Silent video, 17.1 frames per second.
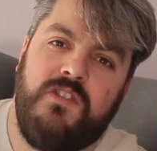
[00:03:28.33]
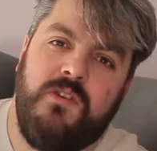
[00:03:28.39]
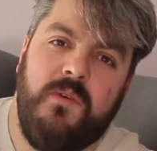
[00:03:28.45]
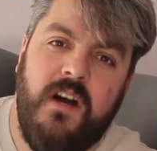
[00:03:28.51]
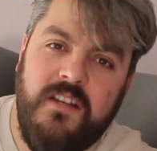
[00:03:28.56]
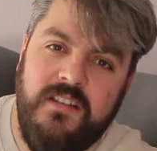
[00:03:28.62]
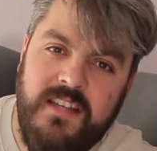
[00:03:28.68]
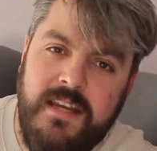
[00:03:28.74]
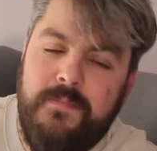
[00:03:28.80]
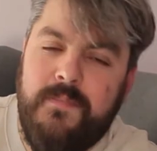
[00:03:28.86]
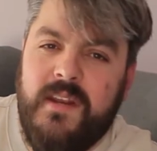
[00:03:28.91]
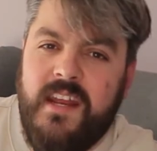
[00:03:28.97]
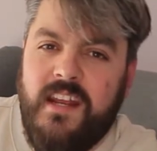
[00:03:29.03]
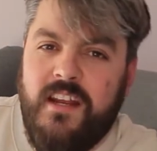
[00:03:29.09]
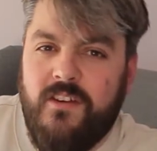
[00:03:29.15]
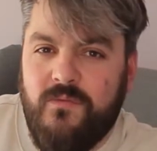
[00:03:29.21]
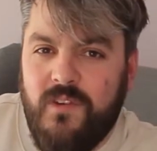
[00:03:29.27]
to our
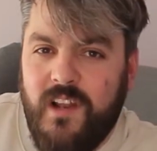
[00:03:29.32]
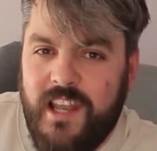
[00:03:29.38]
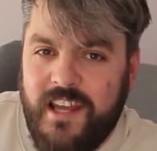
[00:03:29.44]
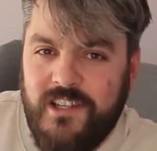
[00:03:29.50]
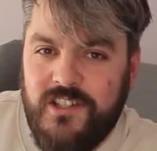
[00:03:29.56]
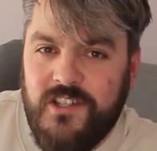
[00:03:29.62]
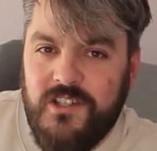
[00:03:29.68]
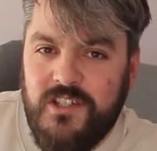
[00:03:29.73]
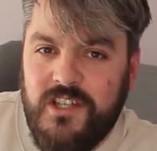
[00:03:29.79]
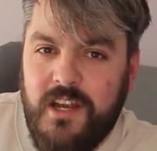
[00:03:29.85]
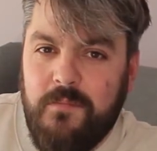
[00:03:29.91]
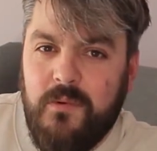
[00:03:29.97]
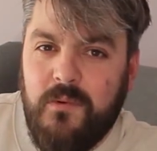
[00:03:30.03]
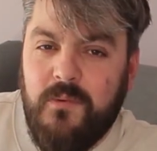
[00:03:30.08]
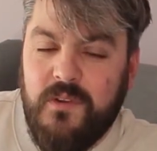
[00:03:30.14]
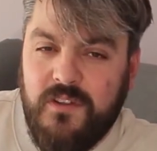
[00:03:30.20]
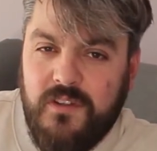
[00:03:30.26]
deepening relationship
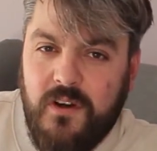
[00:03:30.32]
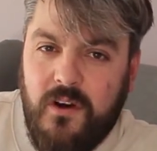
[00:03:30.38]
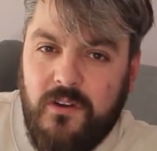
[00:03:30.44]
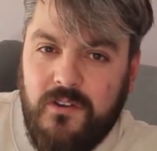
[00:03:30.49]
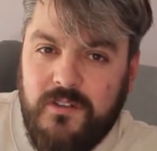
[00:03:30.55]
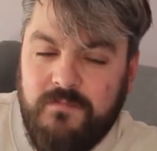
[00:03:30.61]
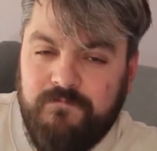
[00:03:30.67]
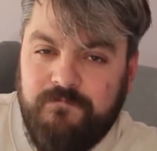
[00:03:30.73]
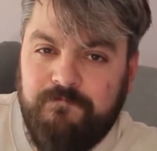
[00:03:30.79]
with God.